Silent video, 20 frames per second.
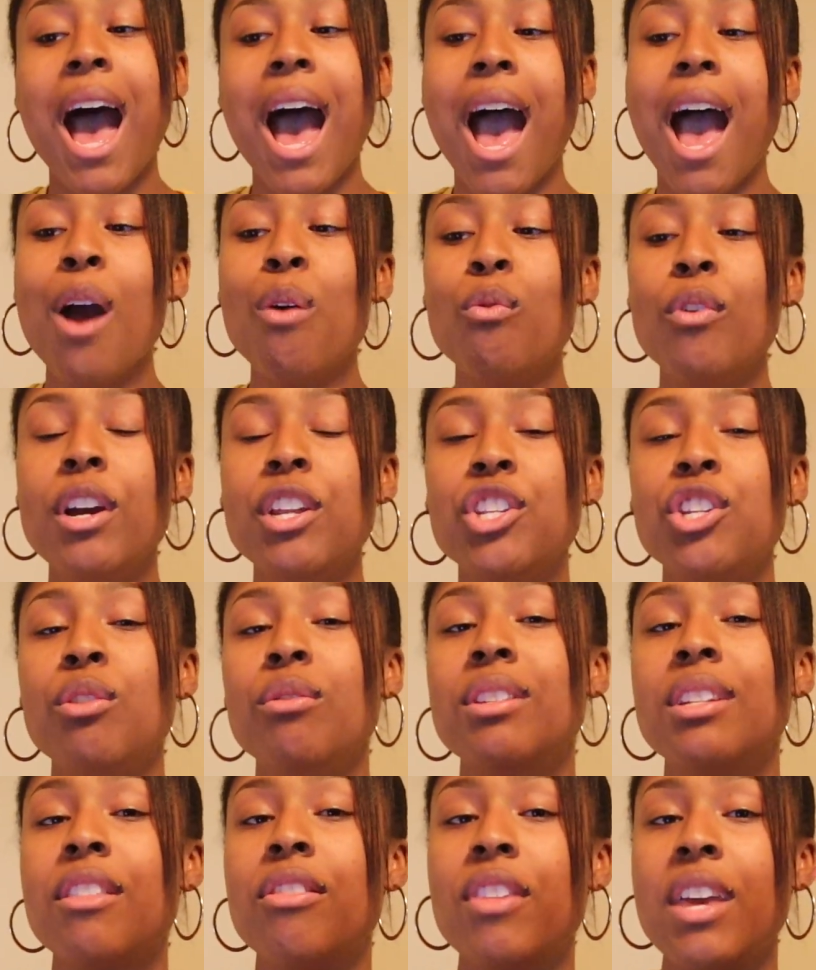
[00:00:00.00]
I want
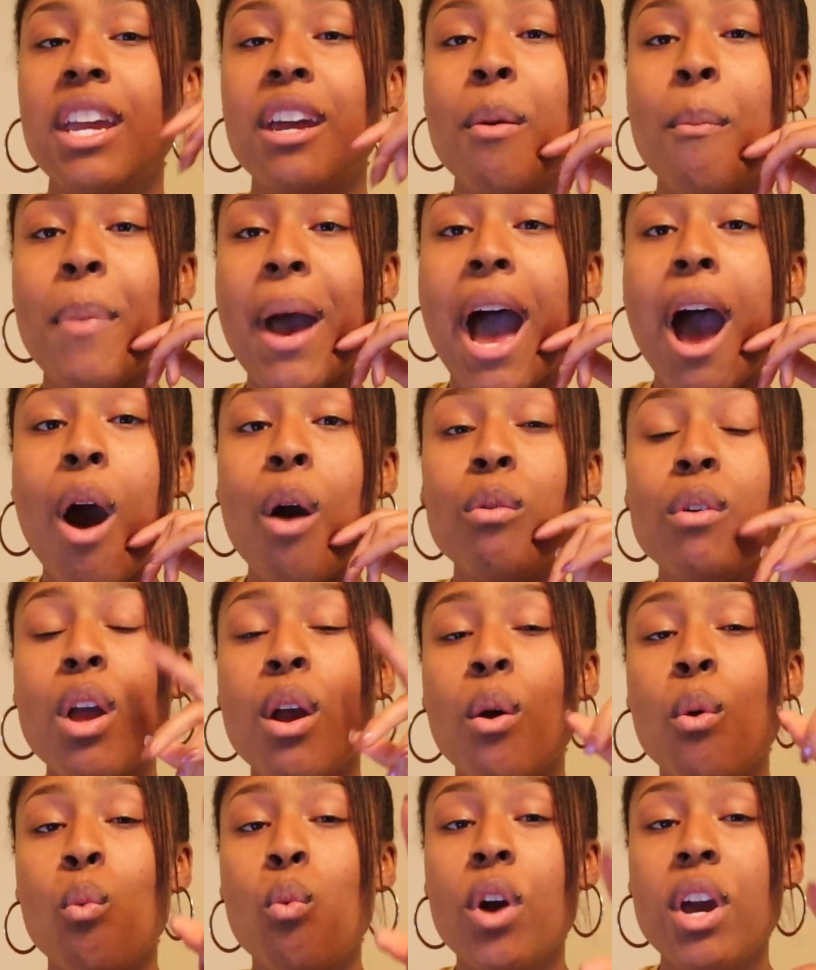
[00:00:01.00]
you to think about
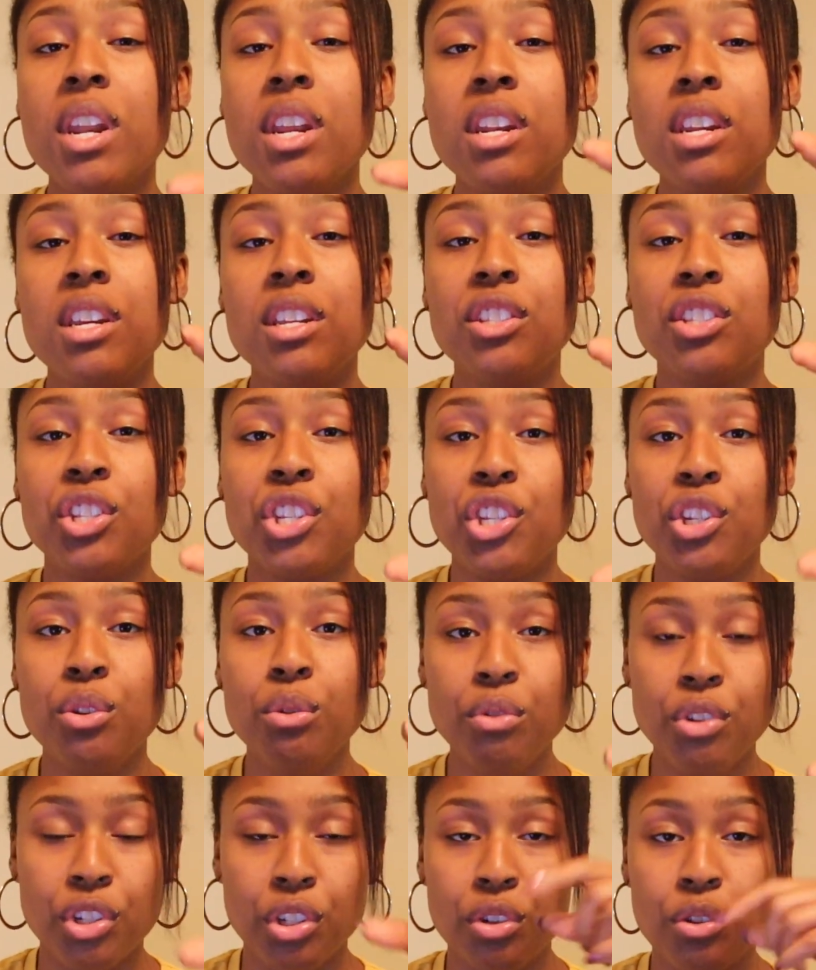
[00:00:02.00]
what it is
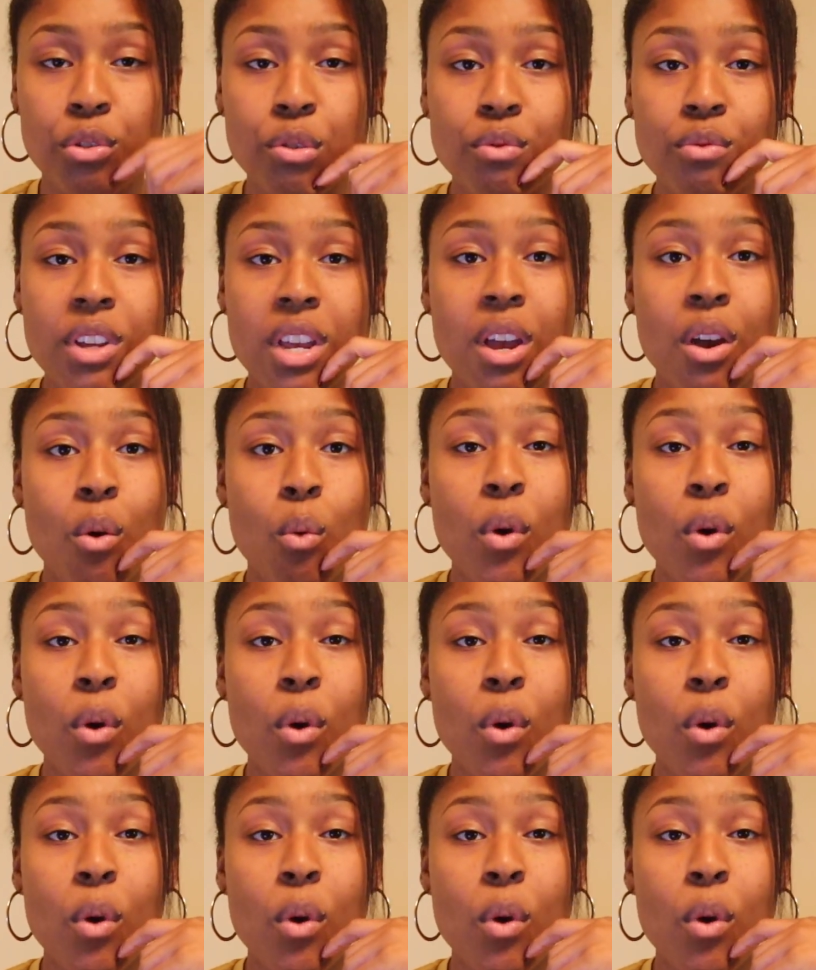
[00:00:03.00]
you do,